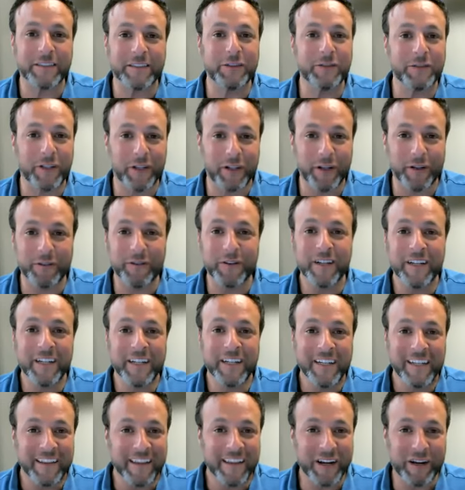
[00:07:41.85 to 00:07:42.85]

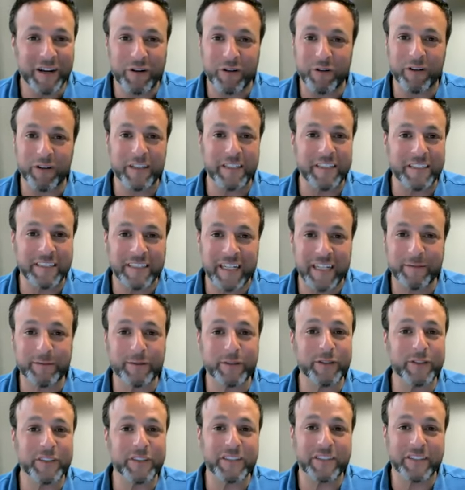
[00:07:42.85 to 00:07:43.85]
that Corey is
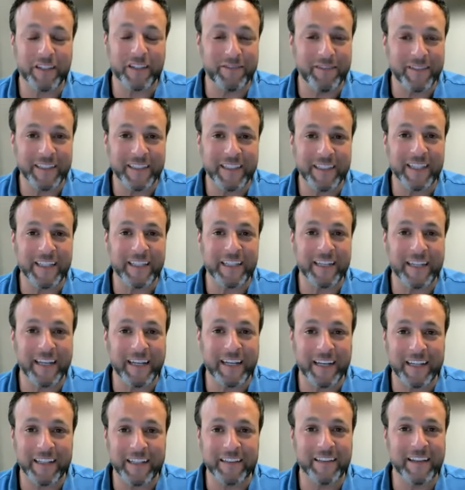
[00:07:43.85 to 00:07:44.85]
absolutely someone
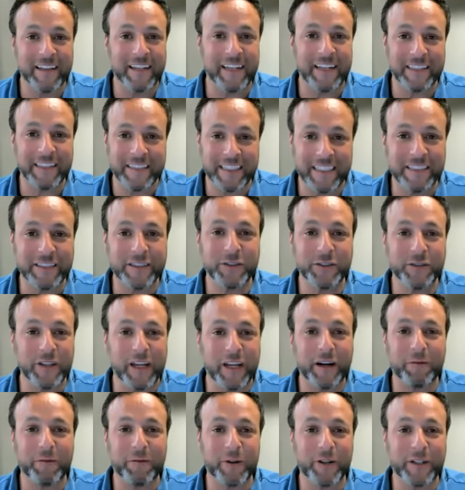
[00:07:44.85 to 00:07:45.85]
that can do
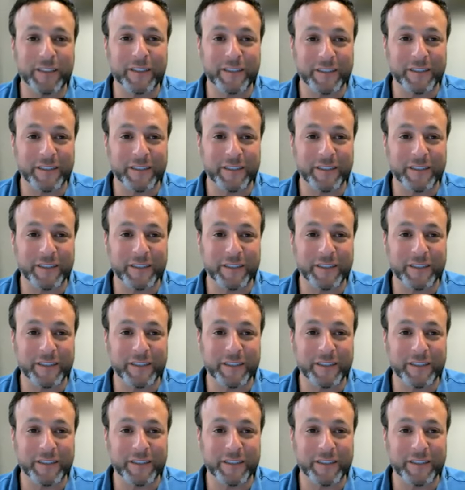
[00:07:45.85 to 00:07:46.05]
that work.